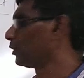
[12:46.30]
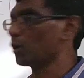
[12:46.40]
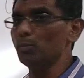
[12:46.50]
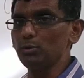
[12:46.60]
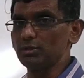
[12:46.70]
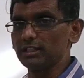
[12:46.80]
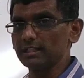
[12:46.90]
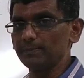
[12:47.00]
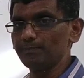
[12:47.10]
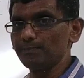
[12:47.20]

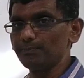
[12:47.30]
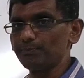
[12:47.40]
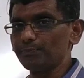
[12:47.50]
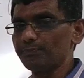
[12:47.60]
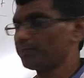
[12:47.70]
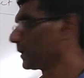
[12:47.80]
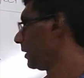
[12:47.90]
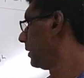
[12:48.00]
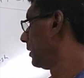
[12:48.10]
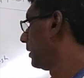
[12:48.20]
commutator.
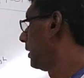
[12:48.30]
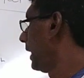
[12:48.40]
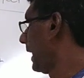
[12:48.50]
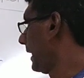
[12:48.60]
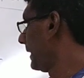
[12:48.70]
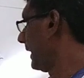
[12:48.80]
And